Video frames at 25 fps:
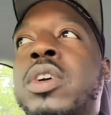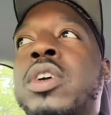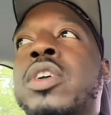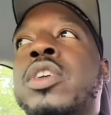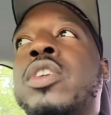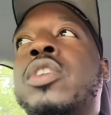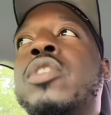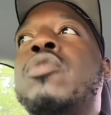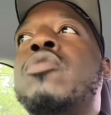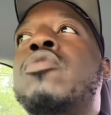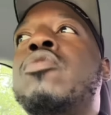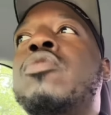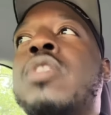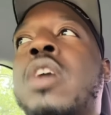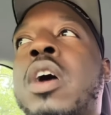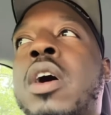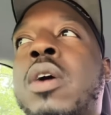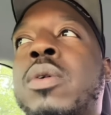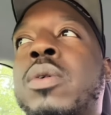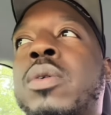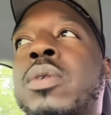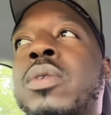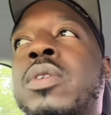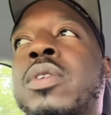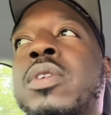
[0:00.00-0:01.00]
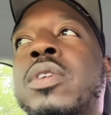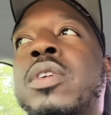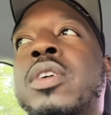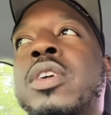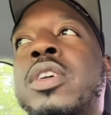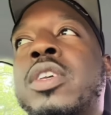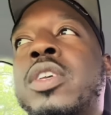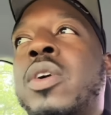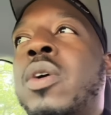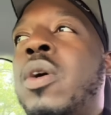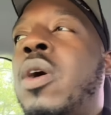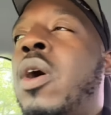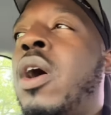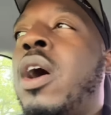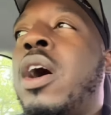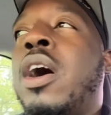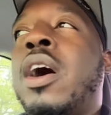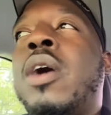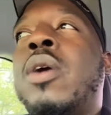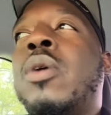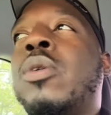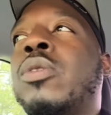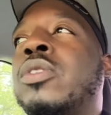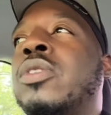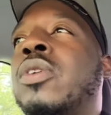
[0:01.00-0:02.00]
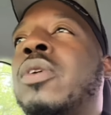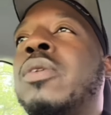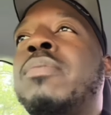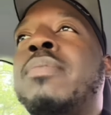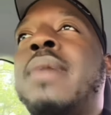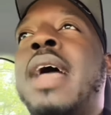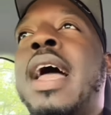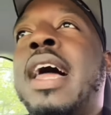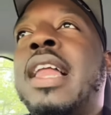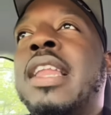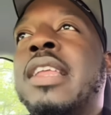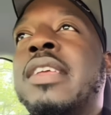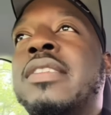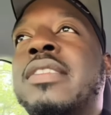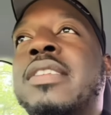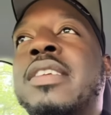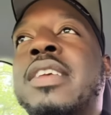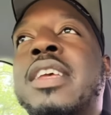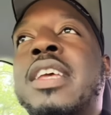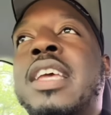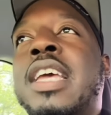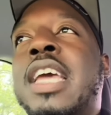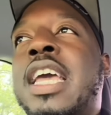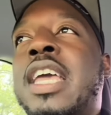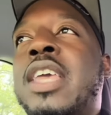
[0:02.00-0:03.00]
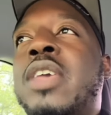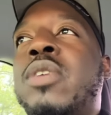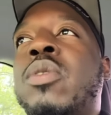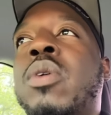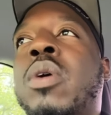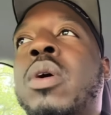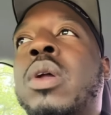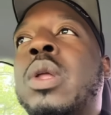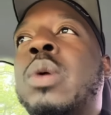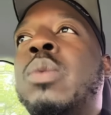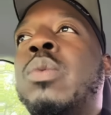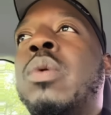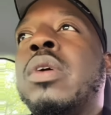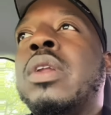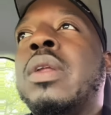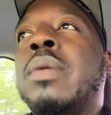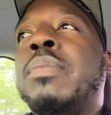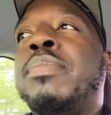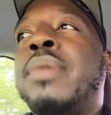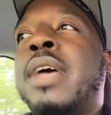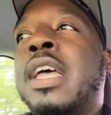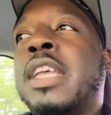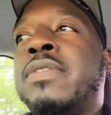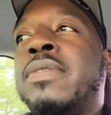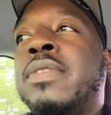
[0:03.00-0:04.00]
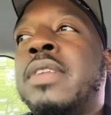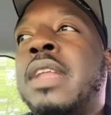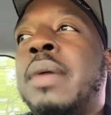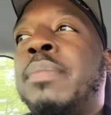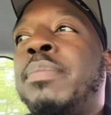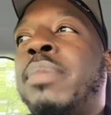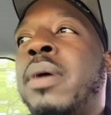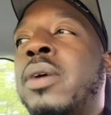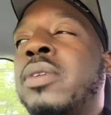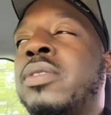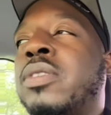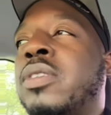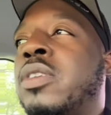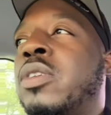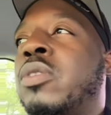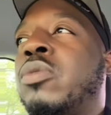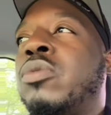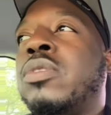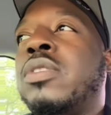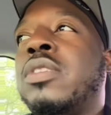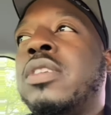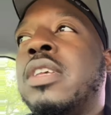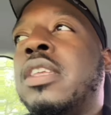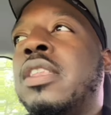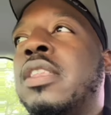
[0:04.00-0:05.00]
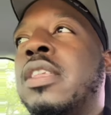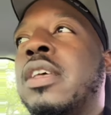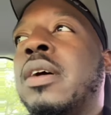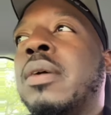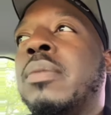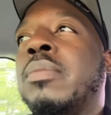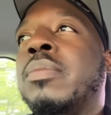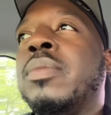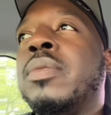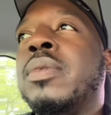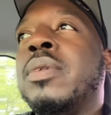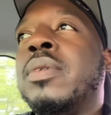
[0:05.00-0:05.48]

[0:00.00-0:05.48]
You know your heart holds no malice, and you only want the best for that person. You see them